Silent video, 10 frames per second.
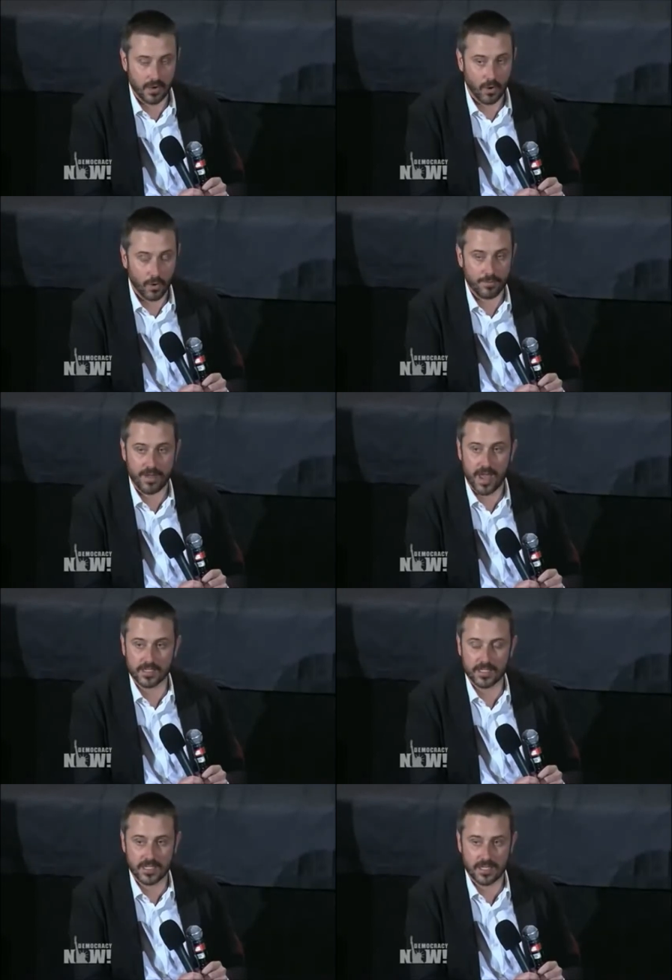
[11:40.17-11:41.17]

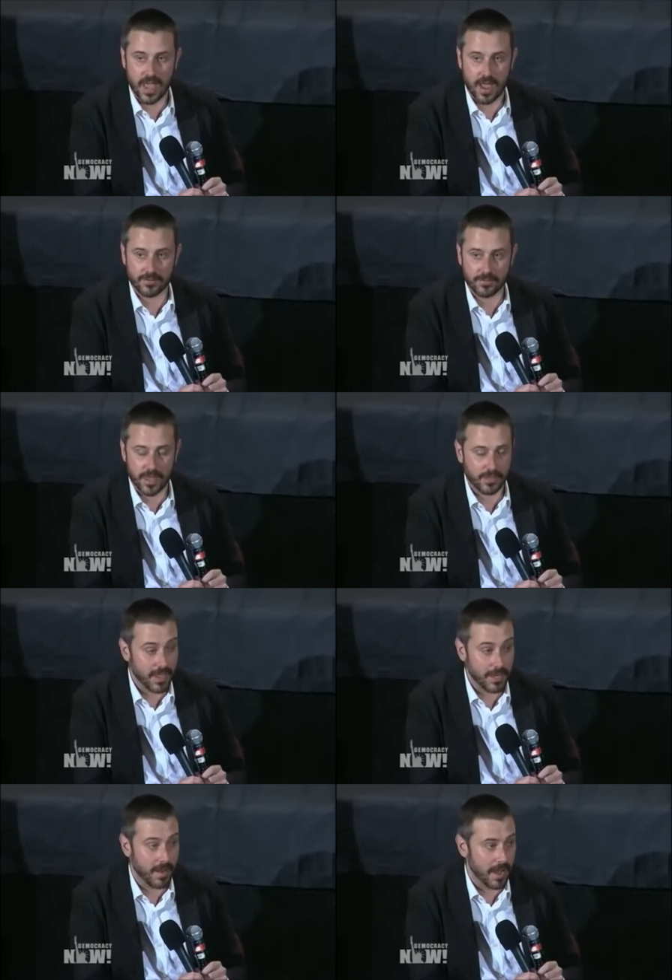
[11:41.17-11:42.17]
horrifying to see the aftermath
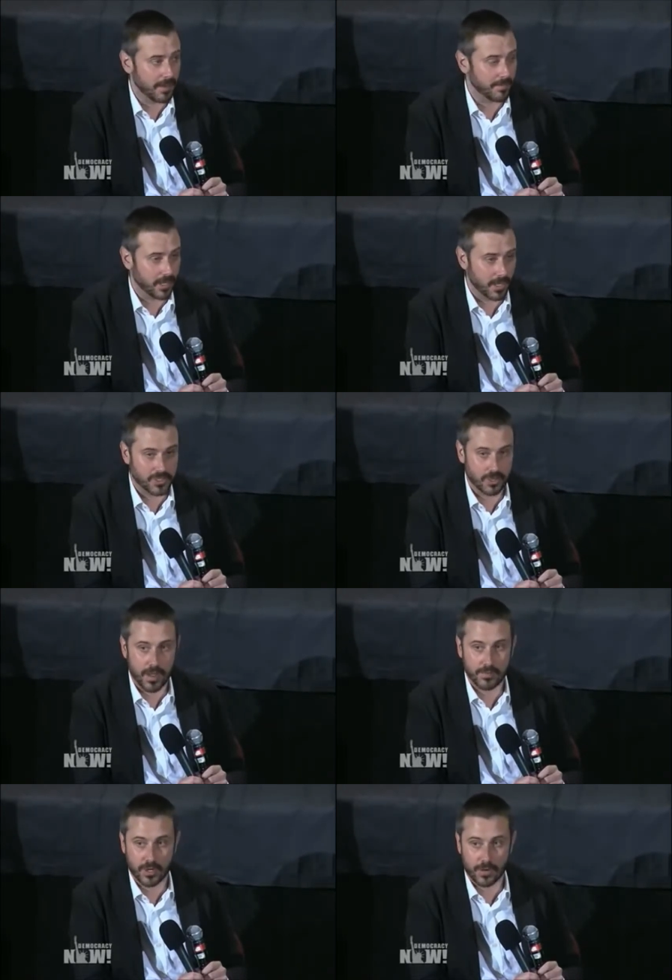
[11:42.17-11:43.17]
of any bombing, but cluster
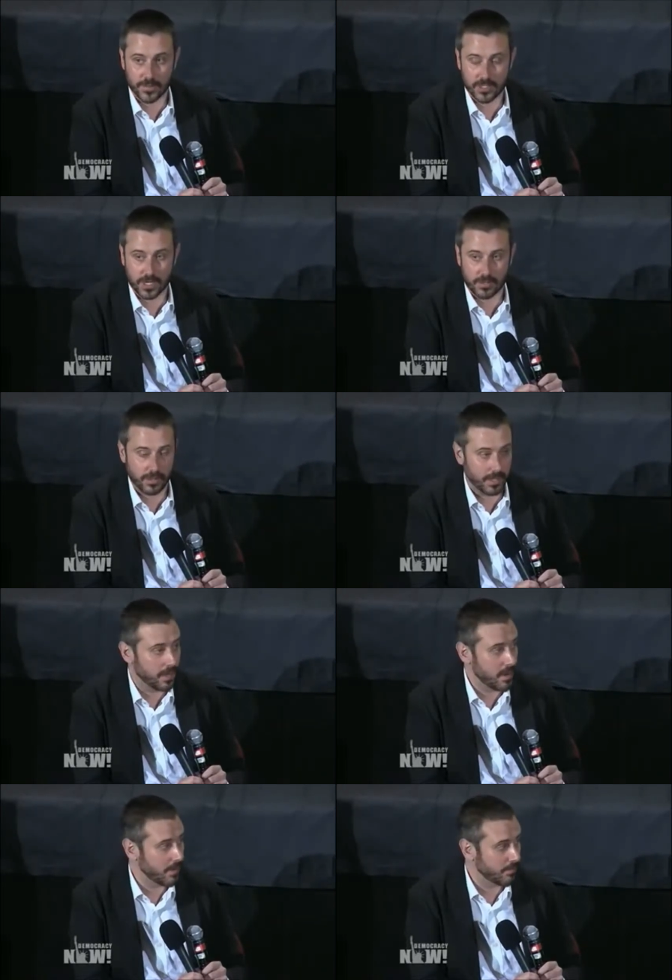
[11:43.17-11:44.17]
bombs are a
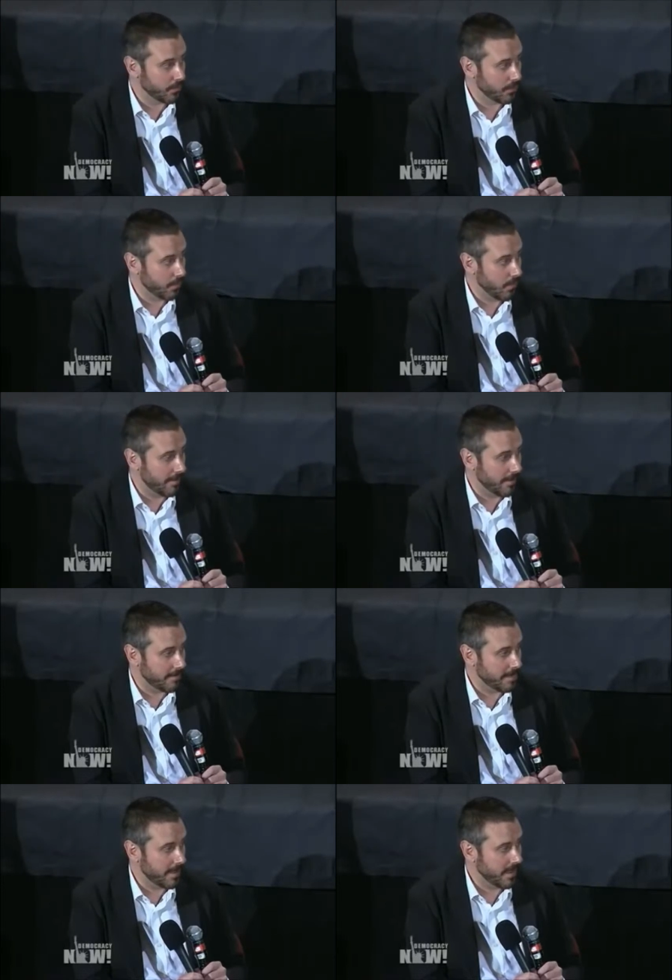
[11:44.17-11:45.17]
particularly brutal
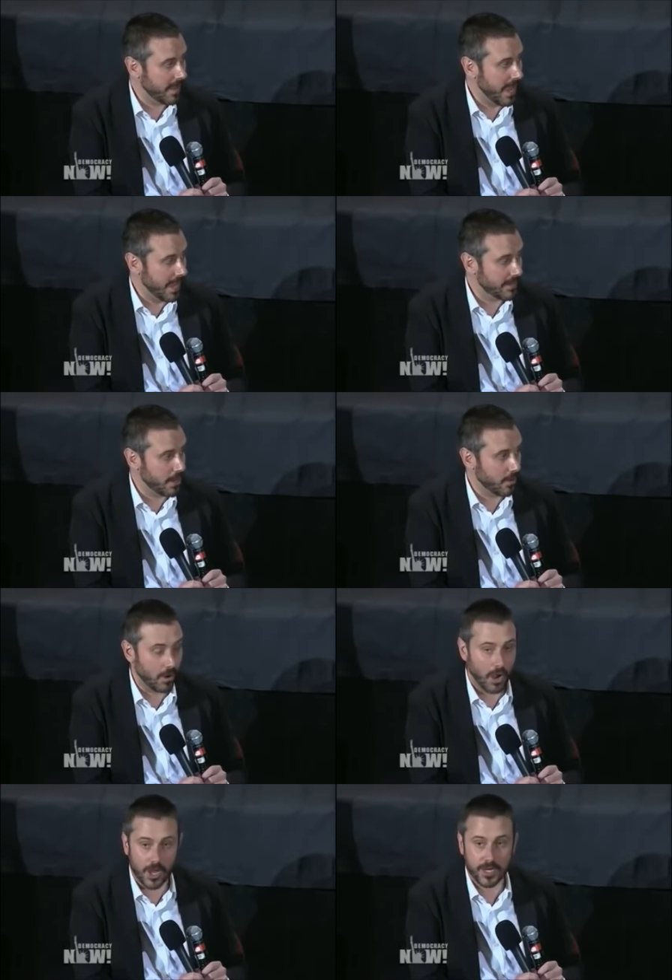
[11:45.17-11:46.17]
weapon and there
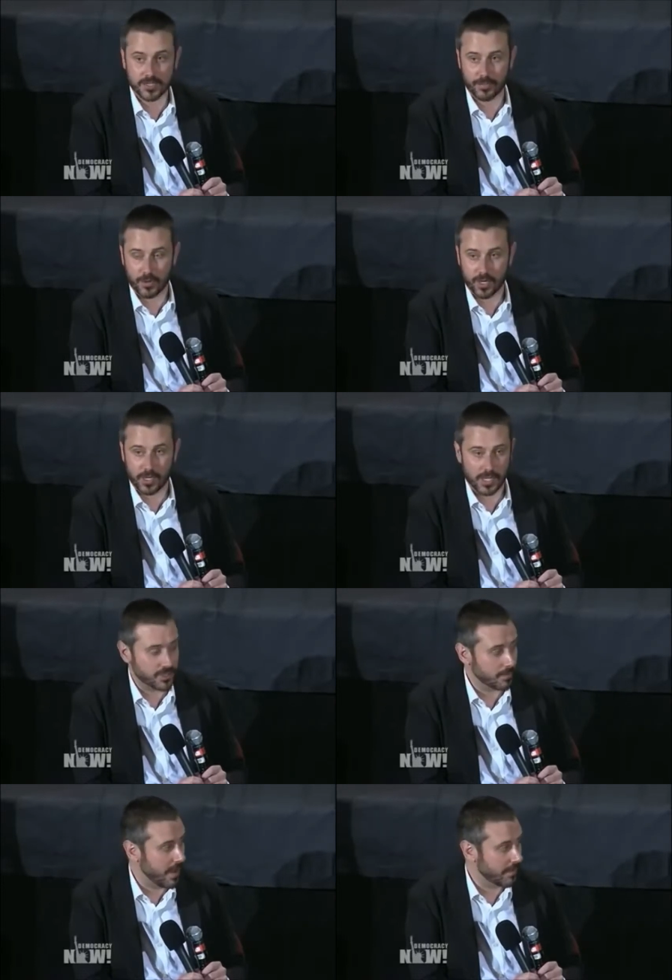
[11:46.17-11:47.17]
were unexploded
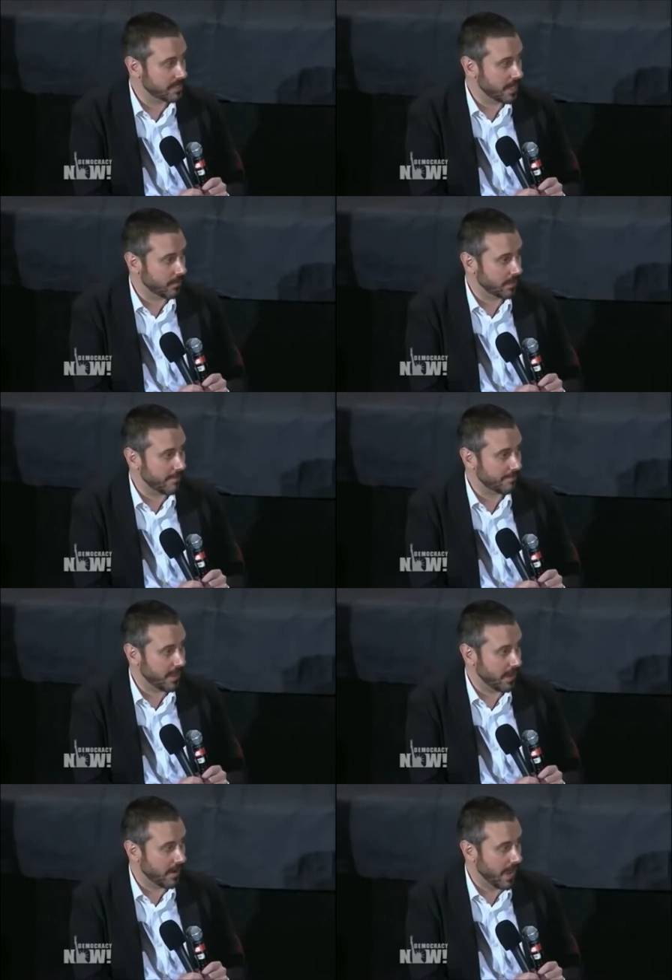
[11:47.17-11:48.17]
cluster bombs that were left
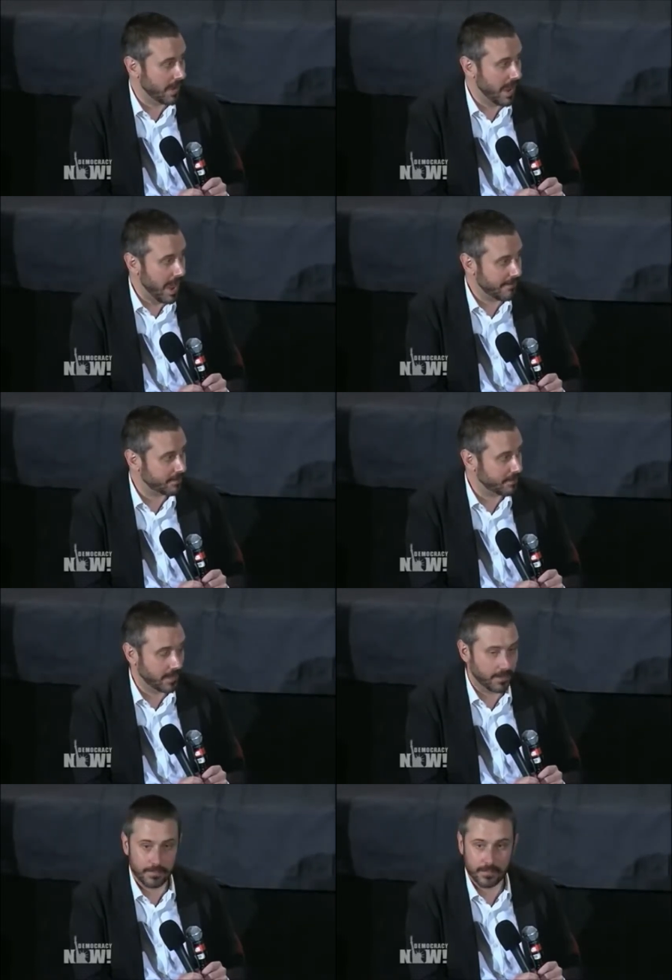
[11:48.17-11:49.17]
there. And after
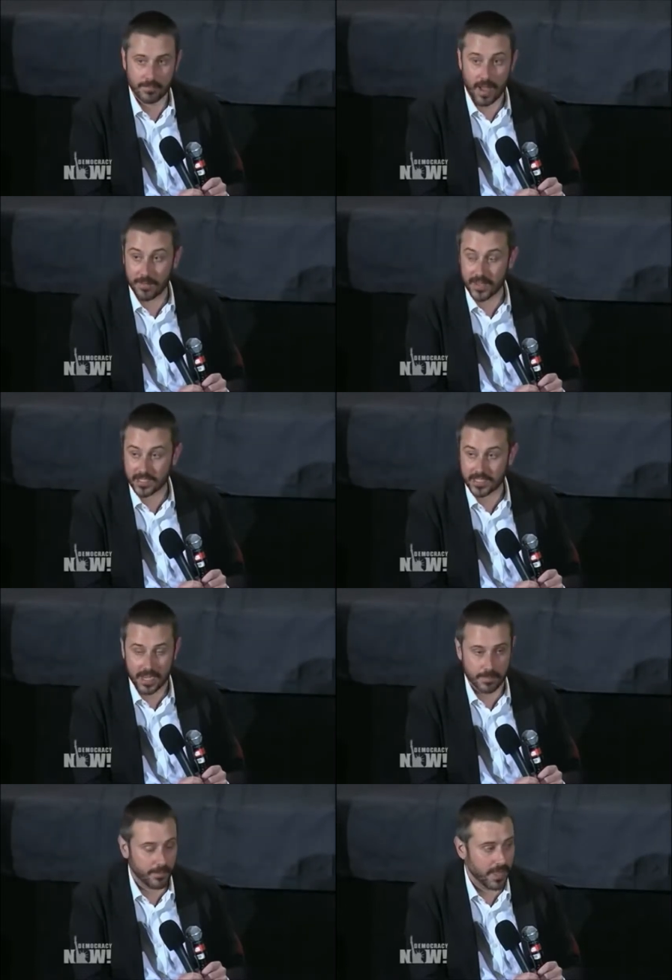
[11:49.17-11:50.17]
the bombing had
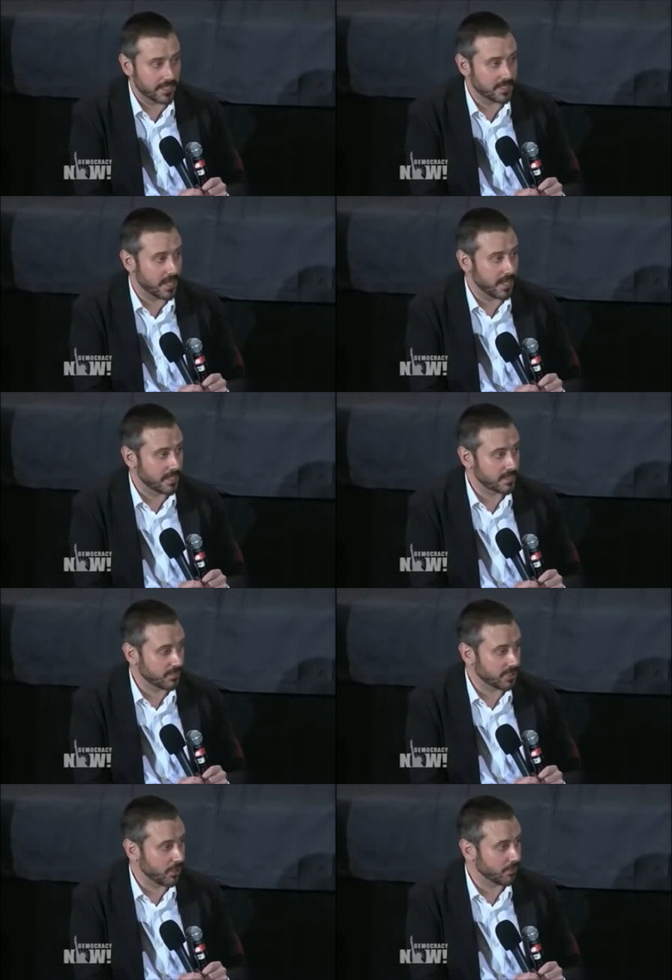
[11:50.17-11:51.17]
taken place,
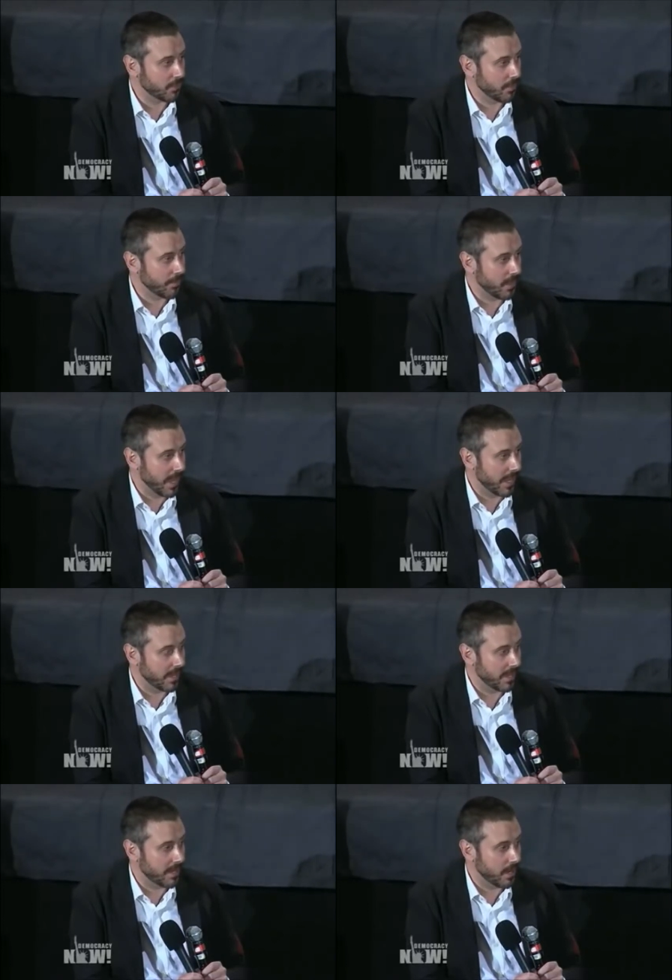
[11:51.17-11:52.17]
some children were
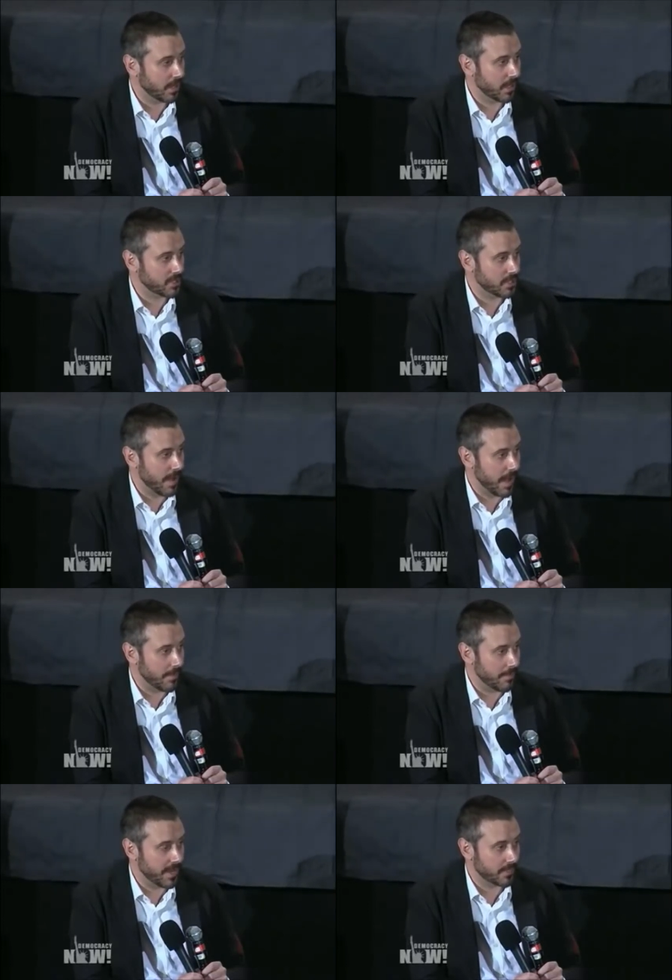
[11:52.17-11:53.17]
playing near a cluster
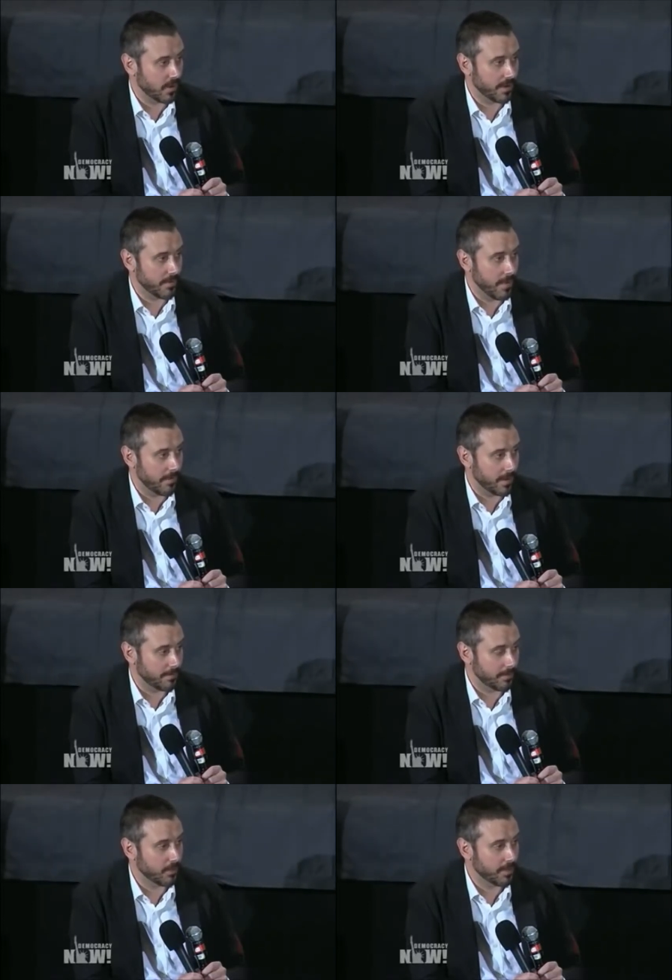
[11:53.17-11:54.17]
bomb and picked one of them up and
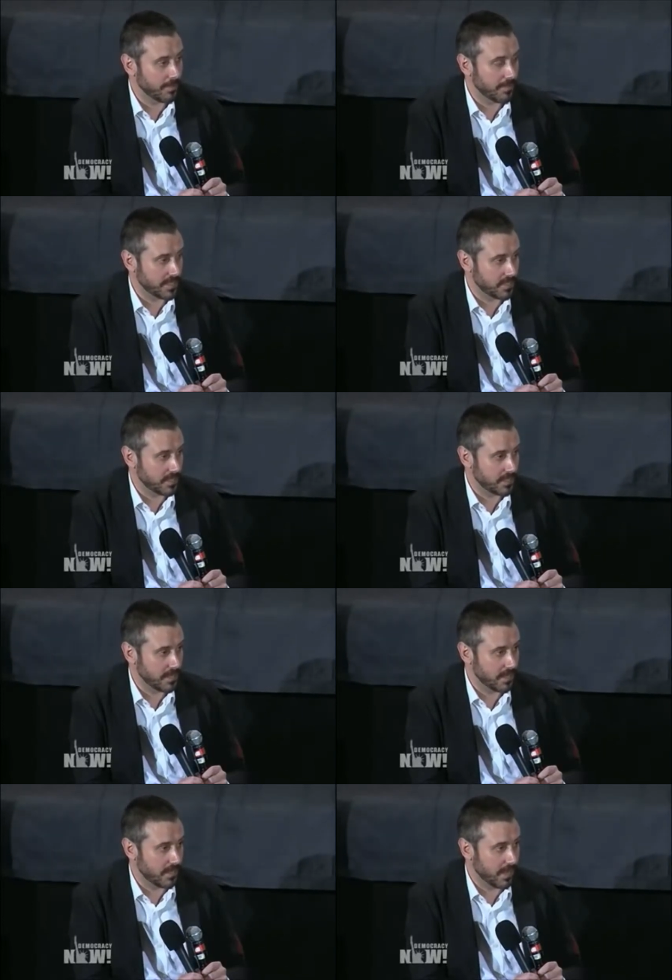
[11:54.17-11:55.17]
it blew them to pieces